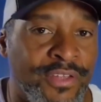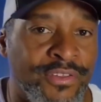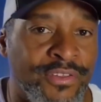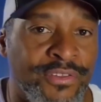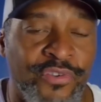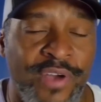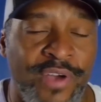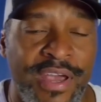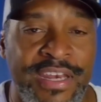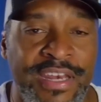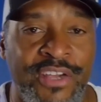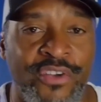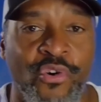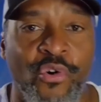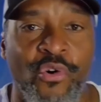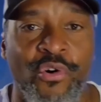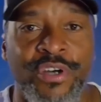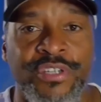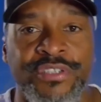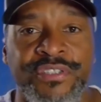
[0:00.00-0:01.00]
training
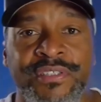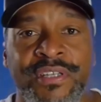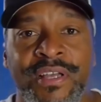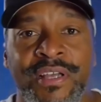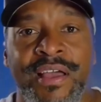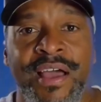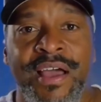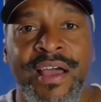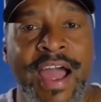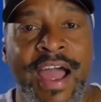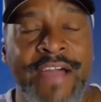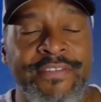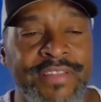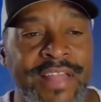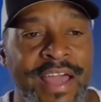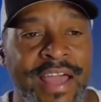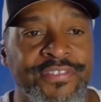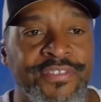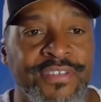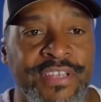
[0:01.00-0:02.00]
course. I have
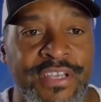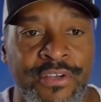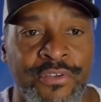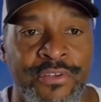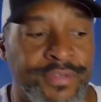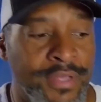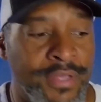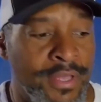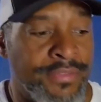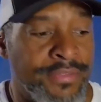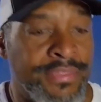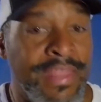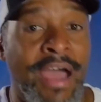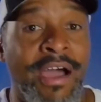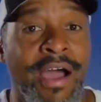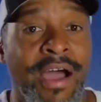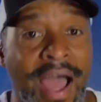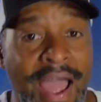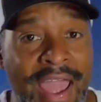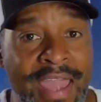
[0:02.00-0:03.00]
life skills. Now
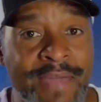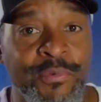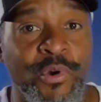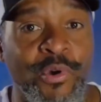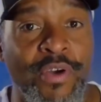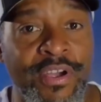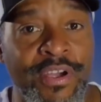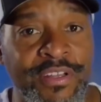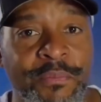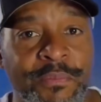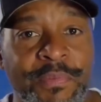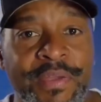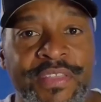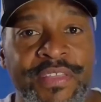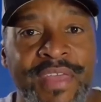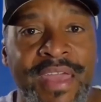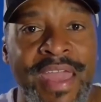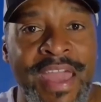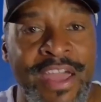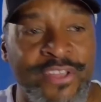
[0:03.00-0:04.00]
I am going to be
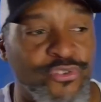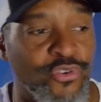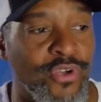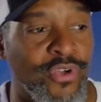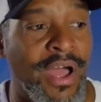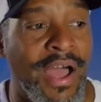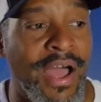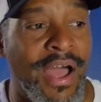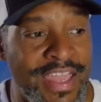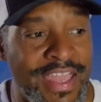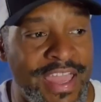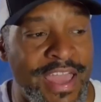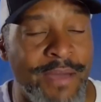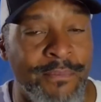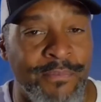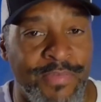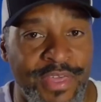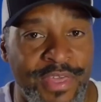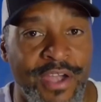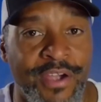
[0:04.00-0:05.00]
the answer. I
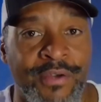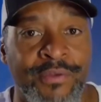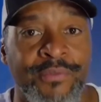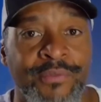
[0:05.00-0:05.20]
am their